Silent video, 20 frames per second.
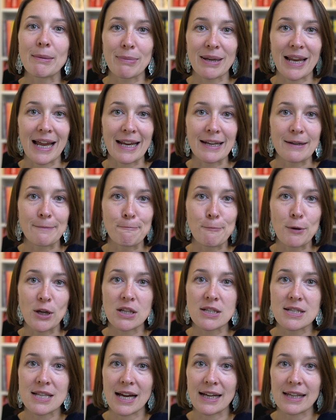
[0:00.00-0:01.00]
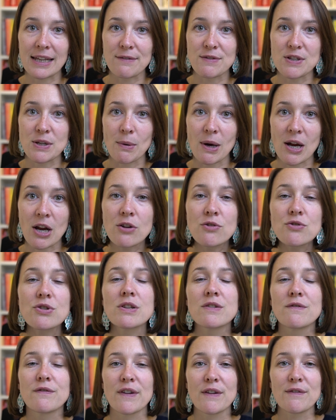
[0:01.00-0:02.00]
plan, because that gives you
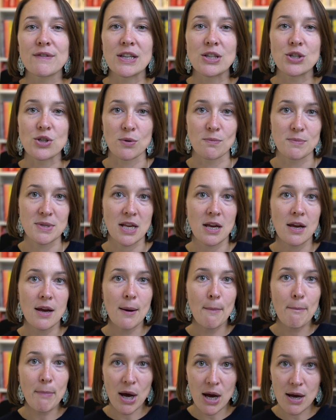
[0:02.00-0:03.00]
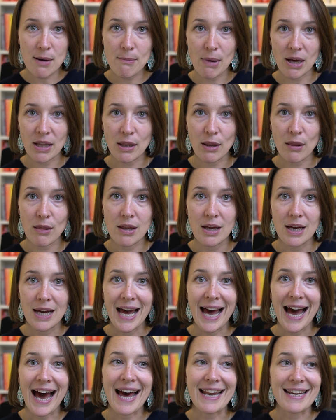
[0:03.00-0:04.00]
150 jobs per month,
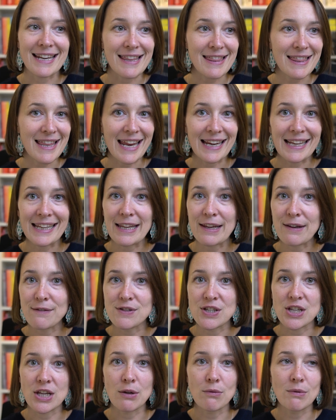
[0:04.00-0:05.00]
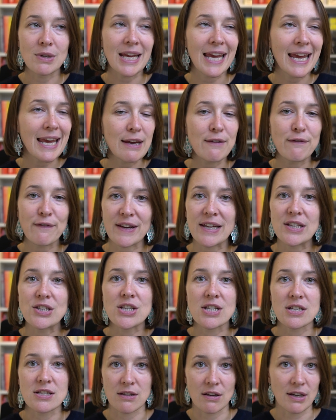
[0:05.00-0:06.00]
and it then gives you key
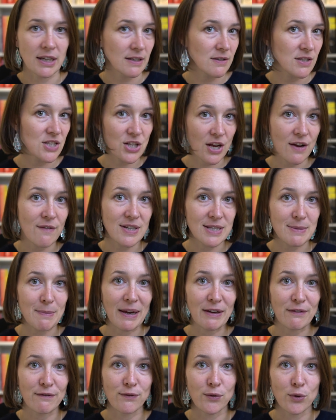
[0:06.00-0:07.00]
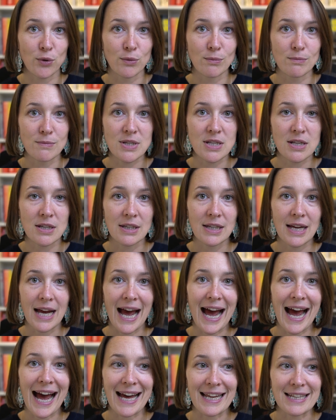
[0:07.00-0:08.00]
features like ServiceM8 forms
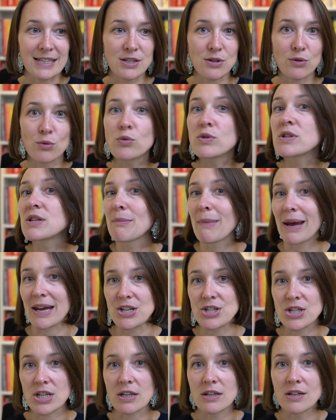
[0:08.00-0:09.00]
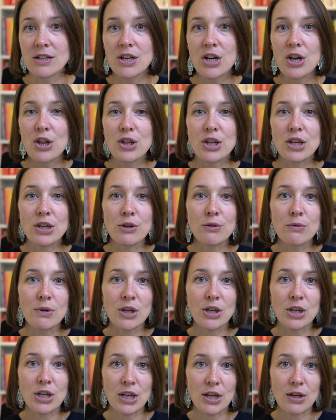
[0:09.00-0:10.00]
and automation that you
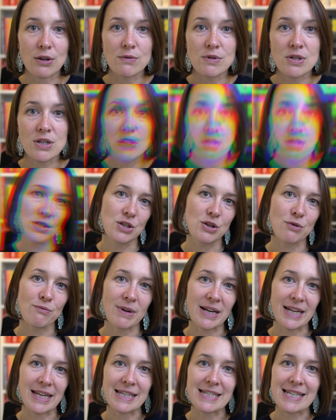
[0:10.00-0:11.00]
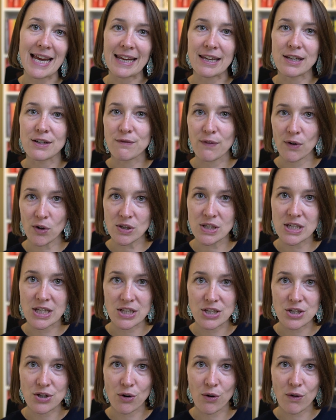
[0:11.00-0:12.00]
can use to really take
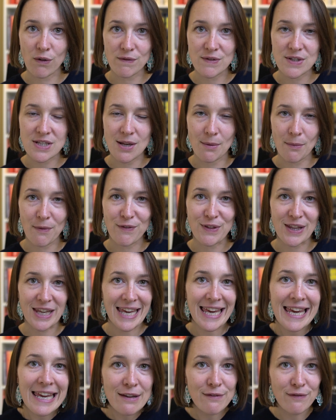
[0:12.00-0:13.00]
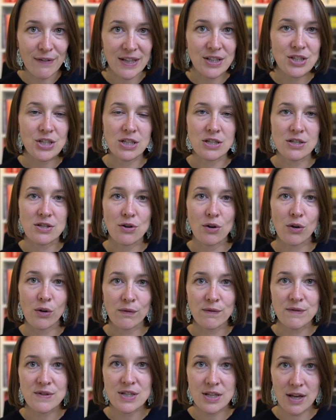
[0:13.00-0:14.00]
advantage of some of the key features
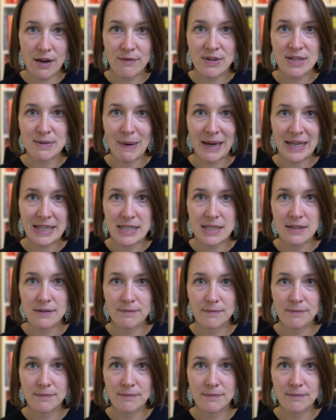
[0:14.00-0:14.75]
of ServiceM8.